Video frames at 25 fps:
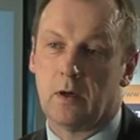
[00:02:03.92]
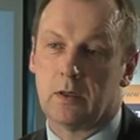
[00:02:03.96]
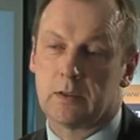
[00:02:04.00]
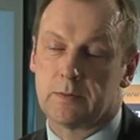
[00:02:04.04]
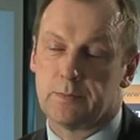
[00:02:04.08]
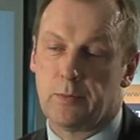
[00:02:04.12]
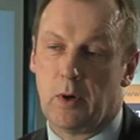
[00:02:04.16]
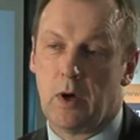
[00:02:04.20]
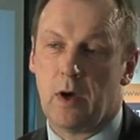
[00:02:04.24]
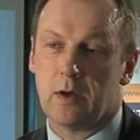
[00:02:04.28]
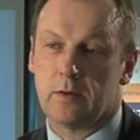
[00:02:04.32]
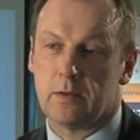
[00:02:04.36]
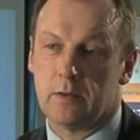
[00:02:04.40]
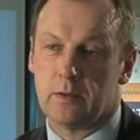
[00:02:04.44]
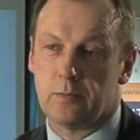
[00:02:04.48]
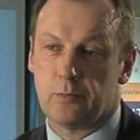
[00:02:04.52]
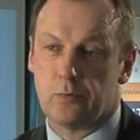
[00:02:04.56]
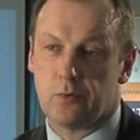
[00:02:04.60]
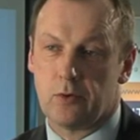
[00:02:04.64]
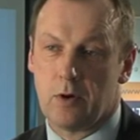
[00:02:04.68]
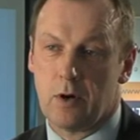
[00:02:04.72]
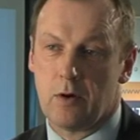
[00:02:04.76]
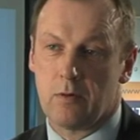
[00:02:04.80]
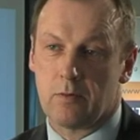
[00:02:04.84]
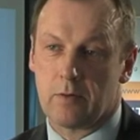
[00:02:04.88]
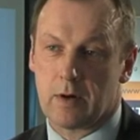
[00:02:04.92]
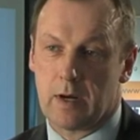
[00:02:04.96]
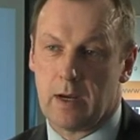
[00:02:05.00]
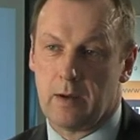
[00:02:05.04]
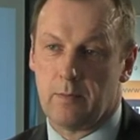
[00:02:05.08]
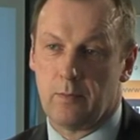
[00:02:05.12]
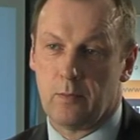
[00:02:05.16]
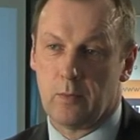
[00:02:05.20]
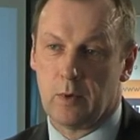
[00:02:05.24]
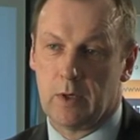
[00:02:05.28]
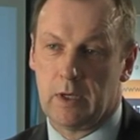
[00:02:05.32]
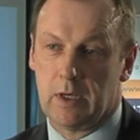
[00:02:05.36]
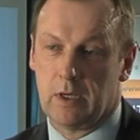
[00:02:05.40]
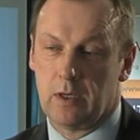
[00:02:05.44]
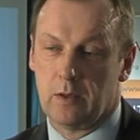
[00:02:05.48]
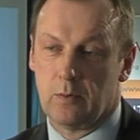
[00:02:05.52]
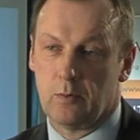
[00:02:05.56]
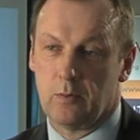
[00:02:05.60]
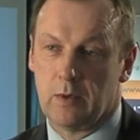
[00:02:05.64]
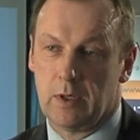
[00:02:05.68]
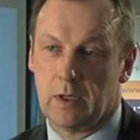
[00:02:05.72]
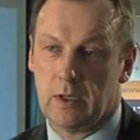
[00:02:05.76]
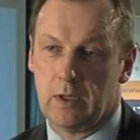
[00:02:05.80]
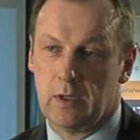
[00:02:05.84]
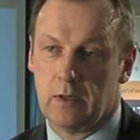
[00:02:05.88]
As part of the programme,
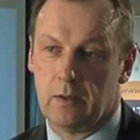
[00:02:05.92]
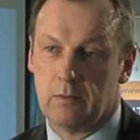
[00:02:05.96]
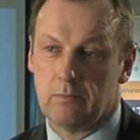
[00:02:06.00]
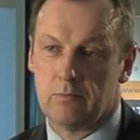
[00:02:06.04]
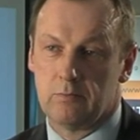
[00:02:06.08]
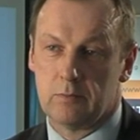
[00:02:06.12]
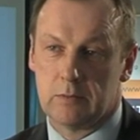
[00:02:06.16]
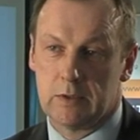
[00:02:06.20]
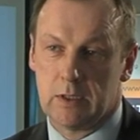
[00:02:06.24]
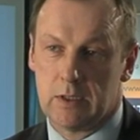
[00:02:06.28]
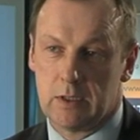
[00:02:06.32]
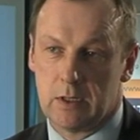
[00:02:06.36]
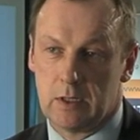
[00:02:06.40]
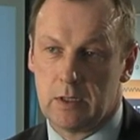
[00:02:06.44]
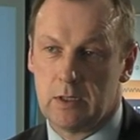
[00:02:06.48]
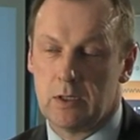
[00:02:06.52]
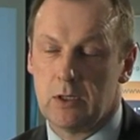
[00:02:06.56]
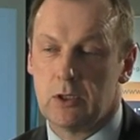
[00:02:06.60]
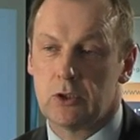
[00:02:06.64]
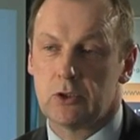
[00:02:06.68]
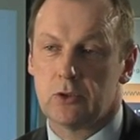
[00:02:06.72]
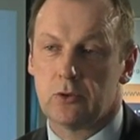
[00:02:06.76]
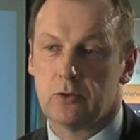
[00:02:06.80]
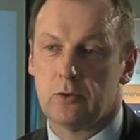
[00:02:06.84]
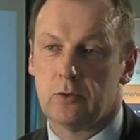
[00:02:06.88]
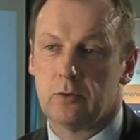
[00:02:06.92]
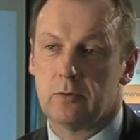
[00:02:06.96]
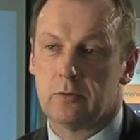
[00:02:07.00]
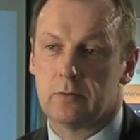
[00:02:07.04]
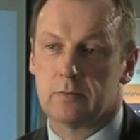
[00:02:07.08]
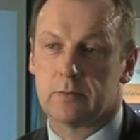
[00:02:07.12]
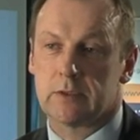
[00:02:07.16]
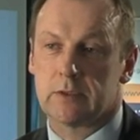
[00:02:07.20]
we did initial